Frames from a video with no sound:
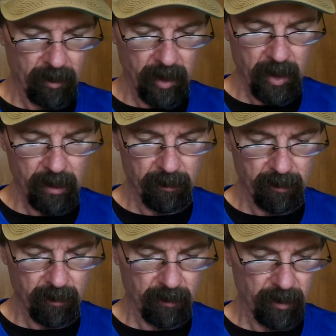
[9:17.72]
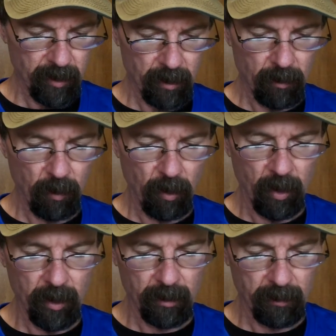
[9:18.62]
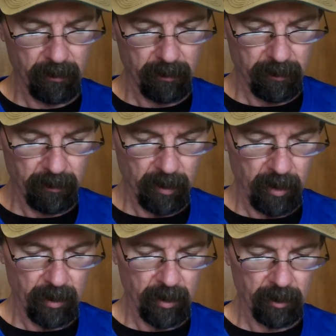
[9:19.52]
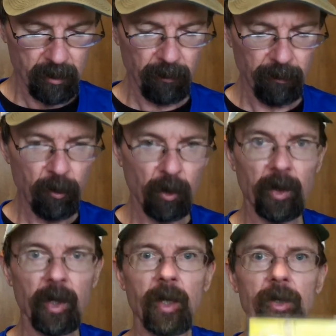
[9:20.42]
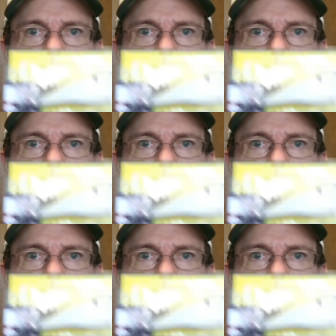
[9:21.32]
only had, I think, one, but it's the 4K